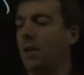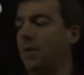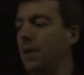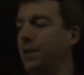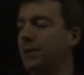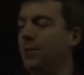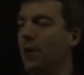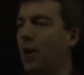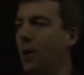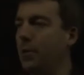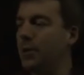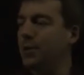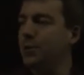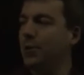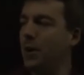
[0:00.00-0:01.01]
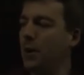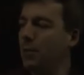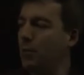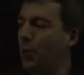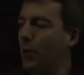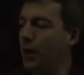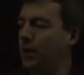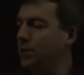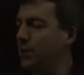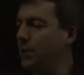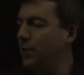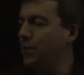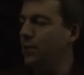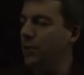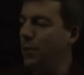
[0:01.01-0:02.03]
these are arbitrary points. We
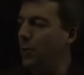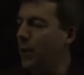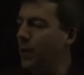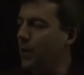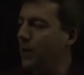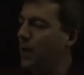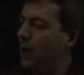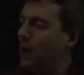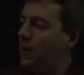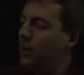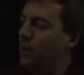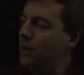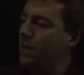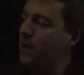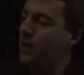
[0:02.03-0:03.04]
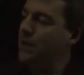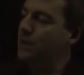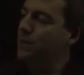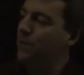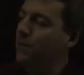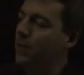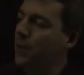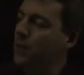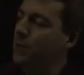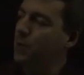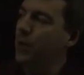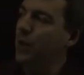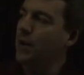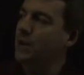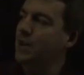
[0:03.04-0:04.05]
don't know whether this first
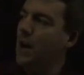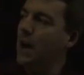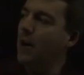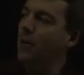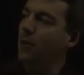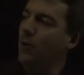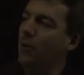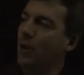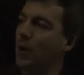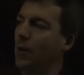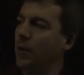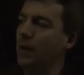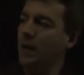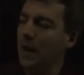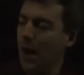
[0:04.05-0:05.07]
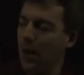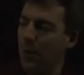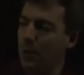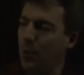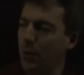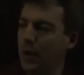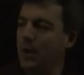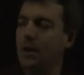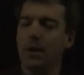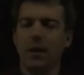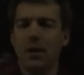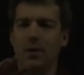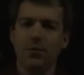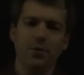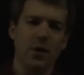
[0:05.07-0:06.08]
is higher or lower than the other point,
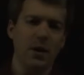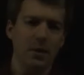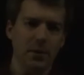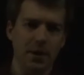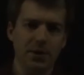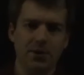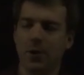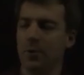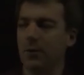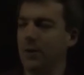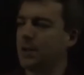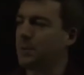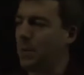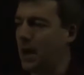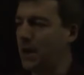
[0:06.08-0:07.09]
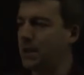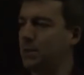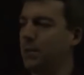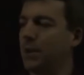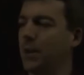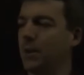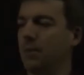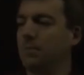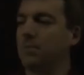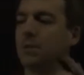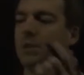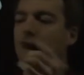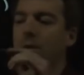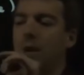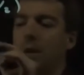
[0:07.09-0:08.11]
trying to be as general as possible here.
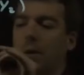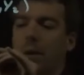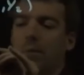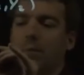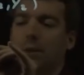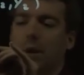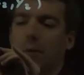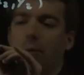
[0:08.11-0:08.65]
So anyway, we'll take